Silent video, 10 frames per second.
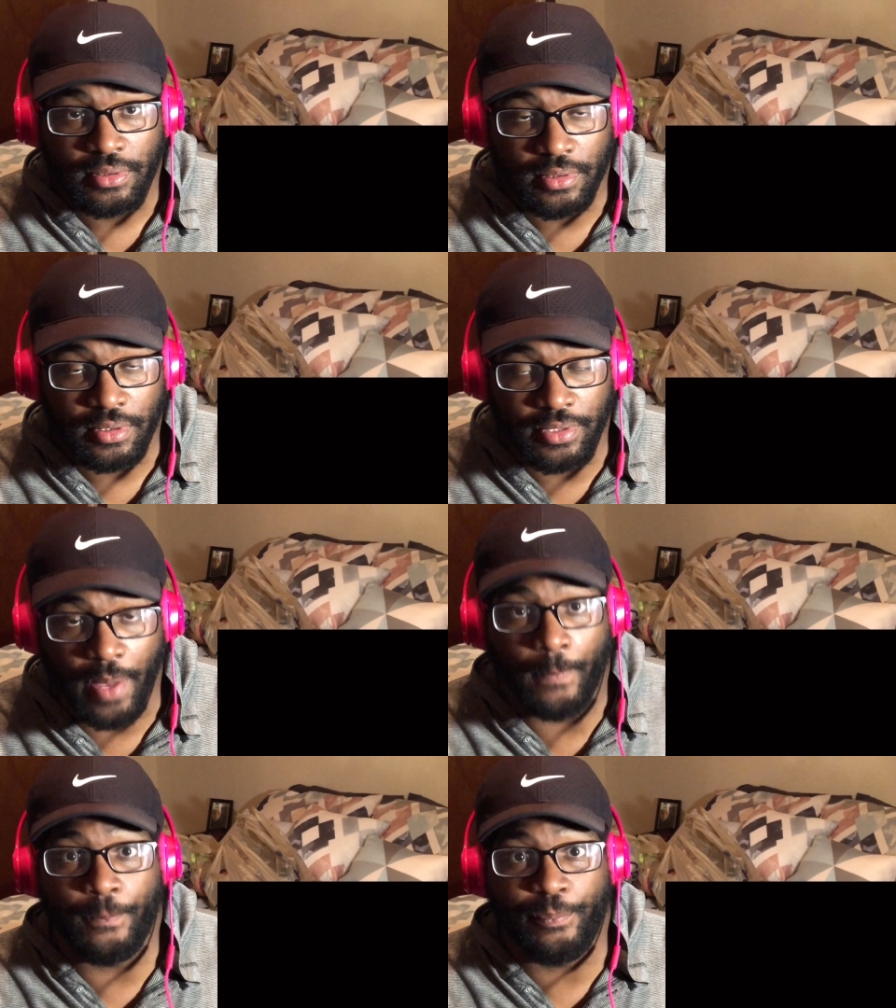The
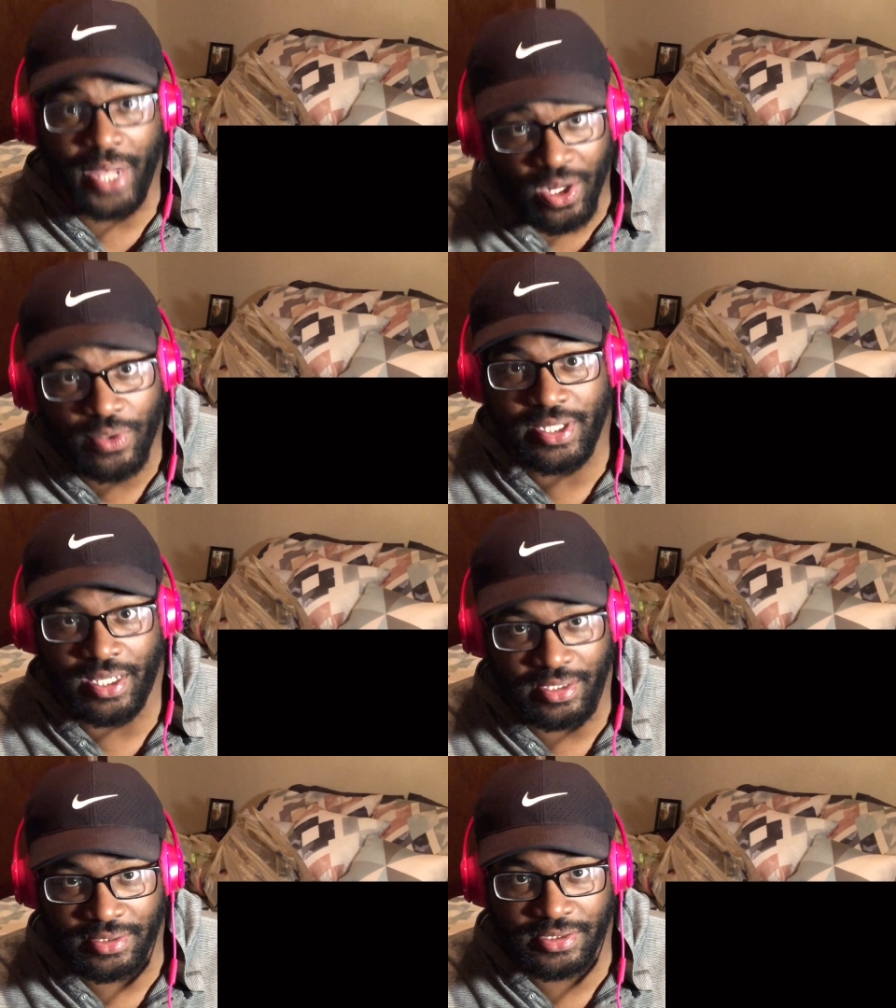
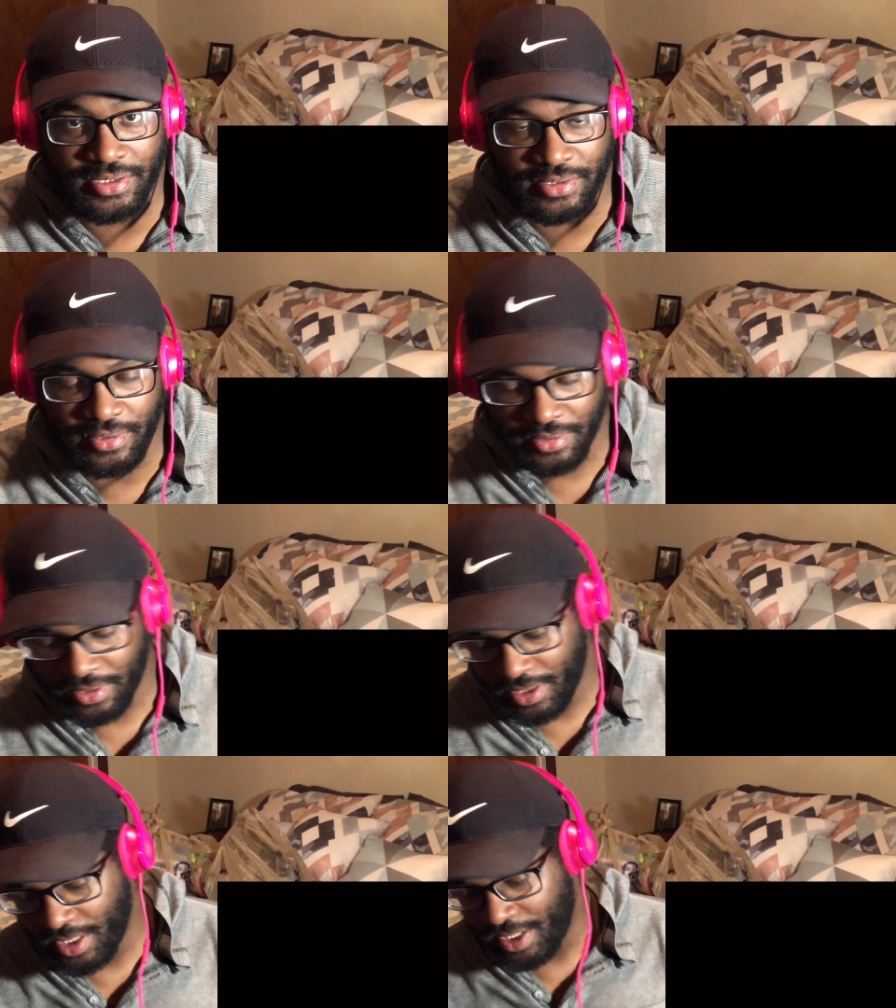billions.
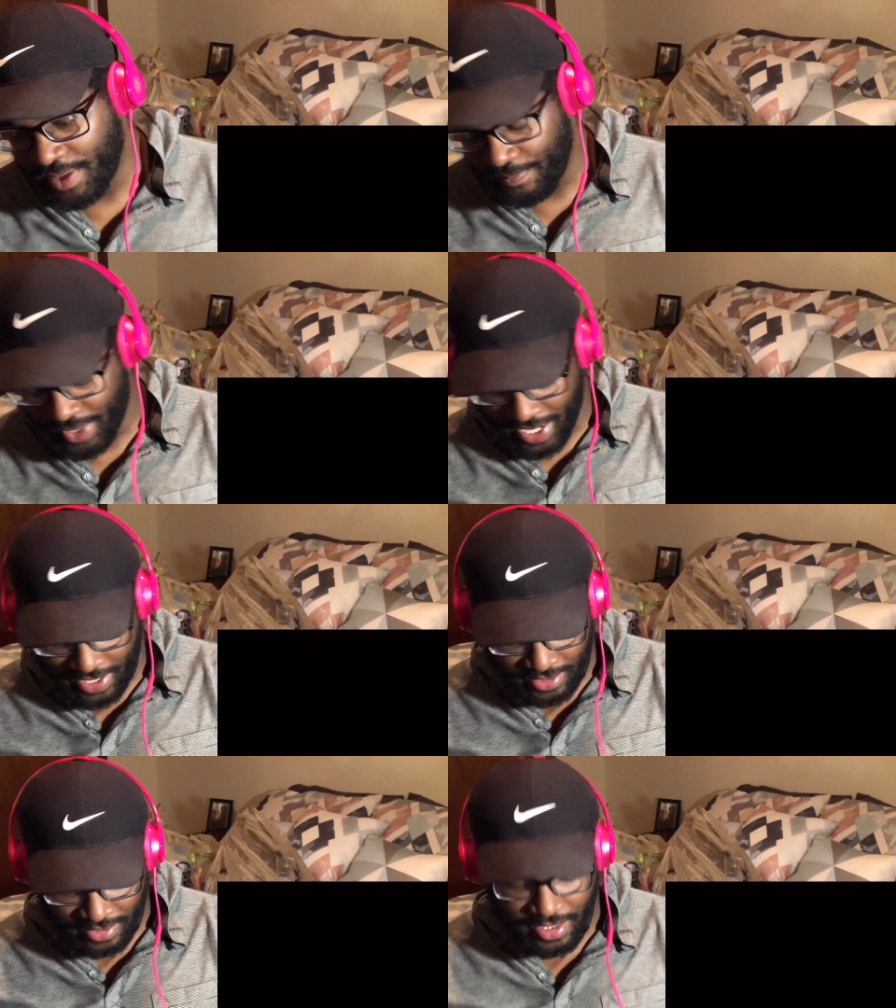But
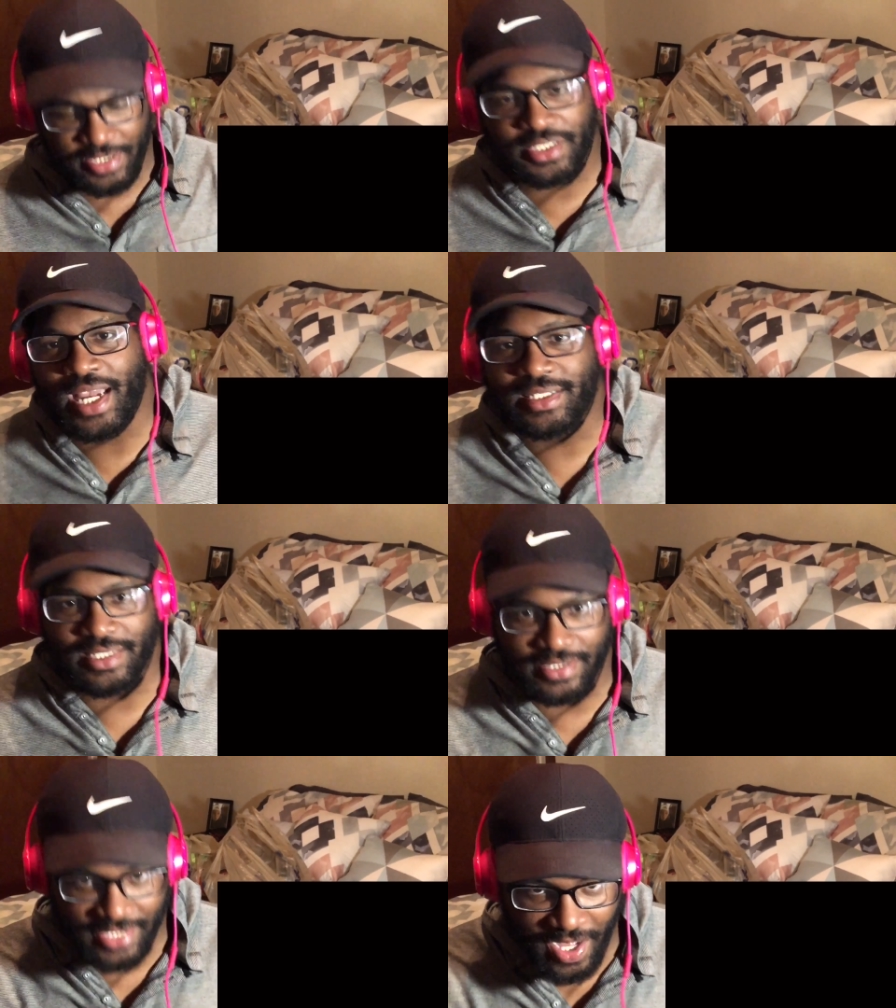let's check
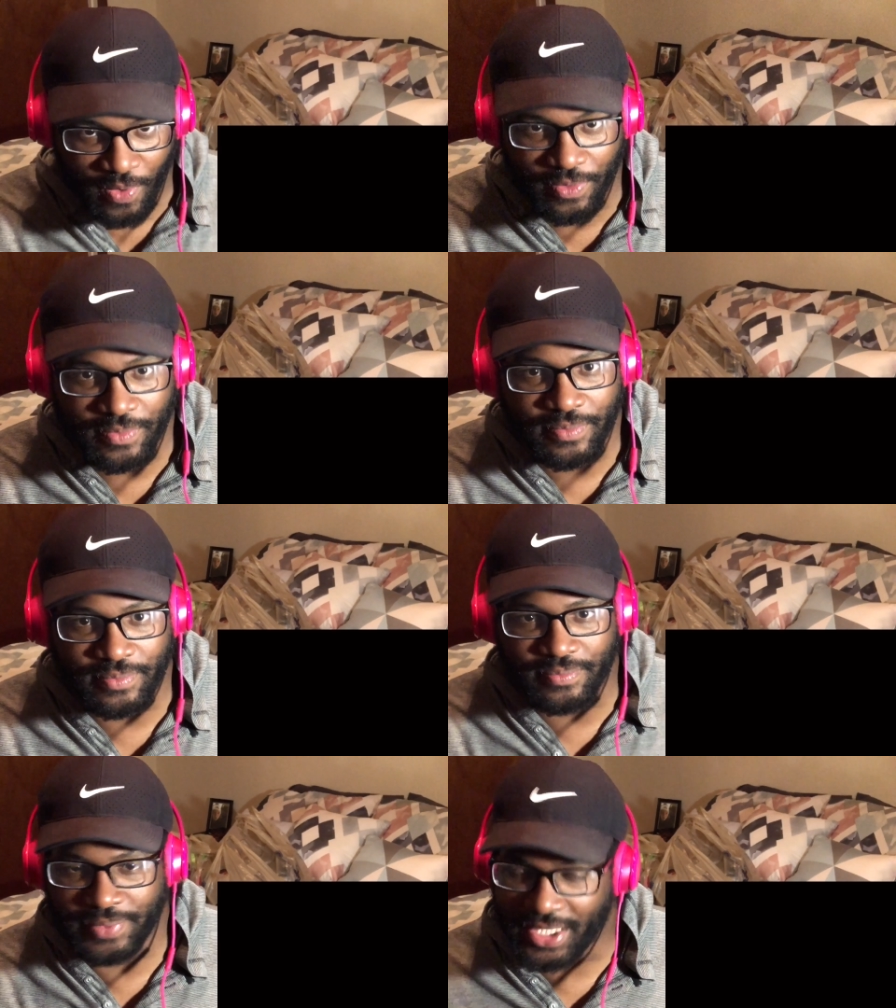this out
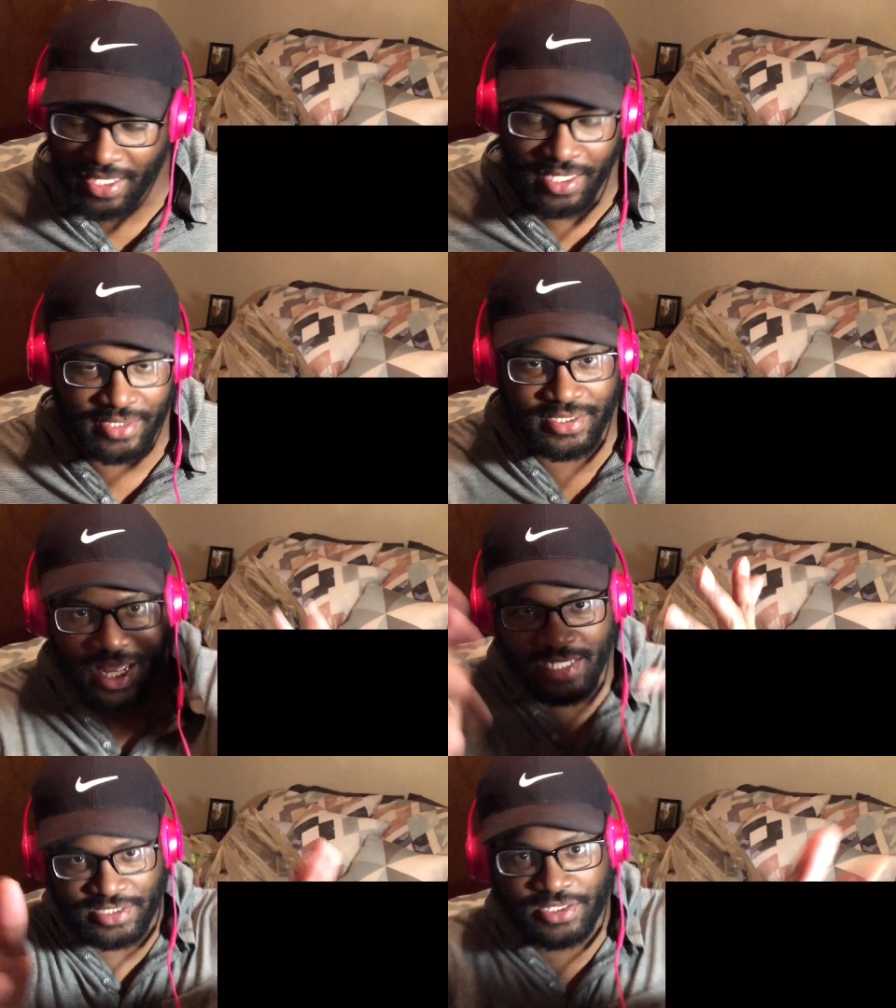because I
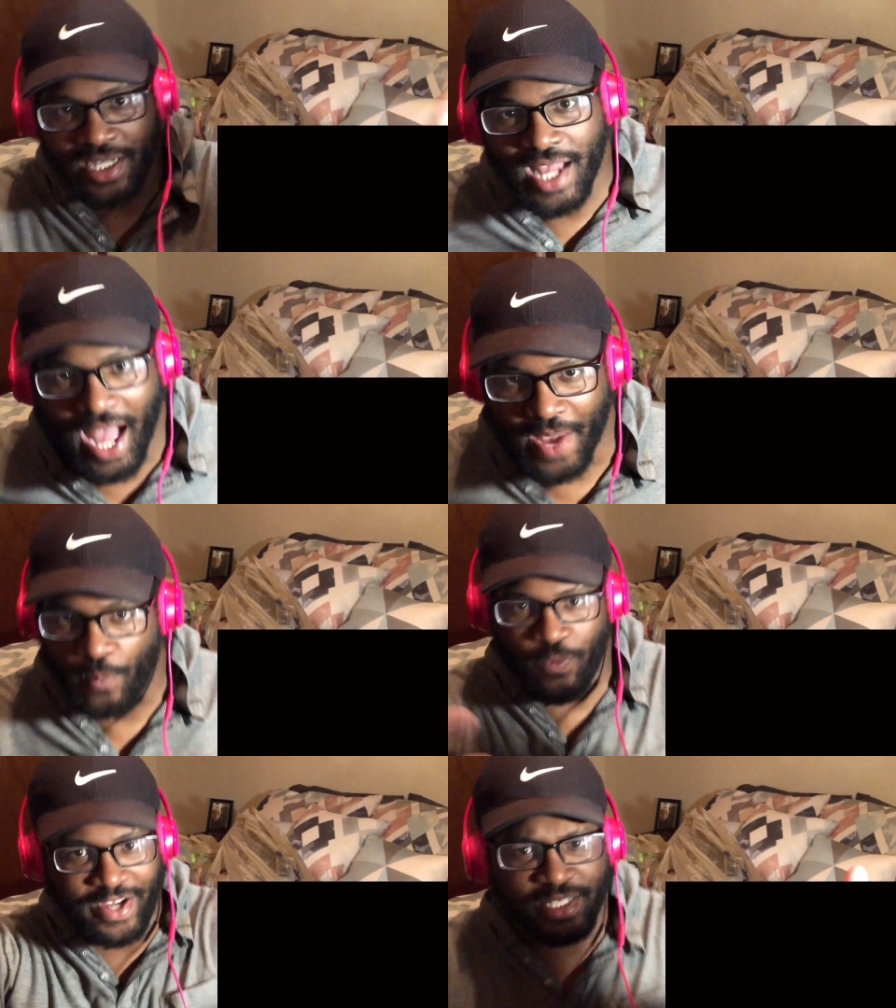just I am
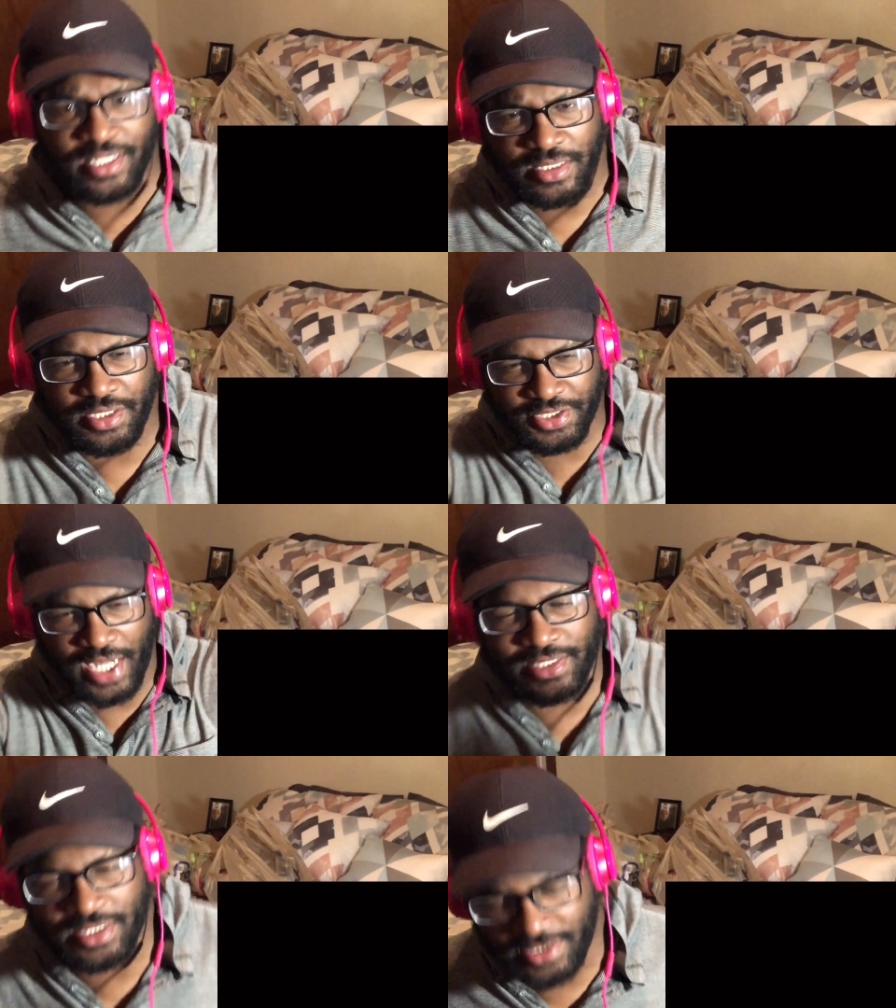ready to check
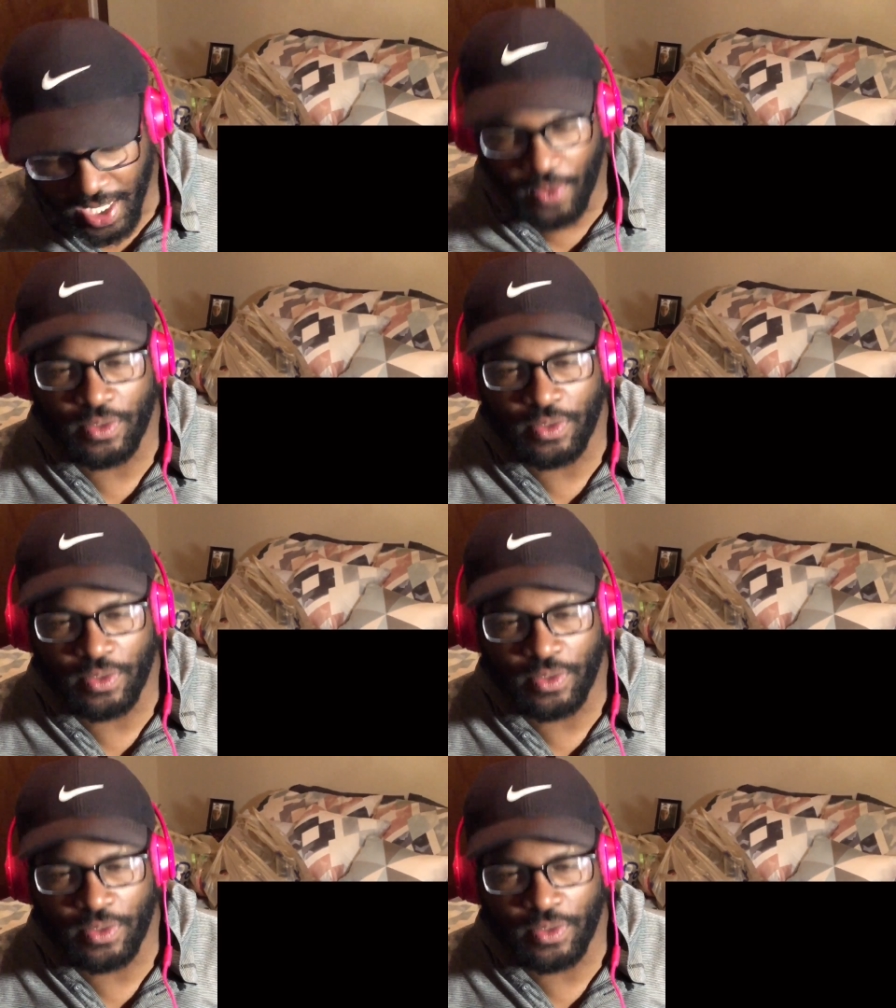this out.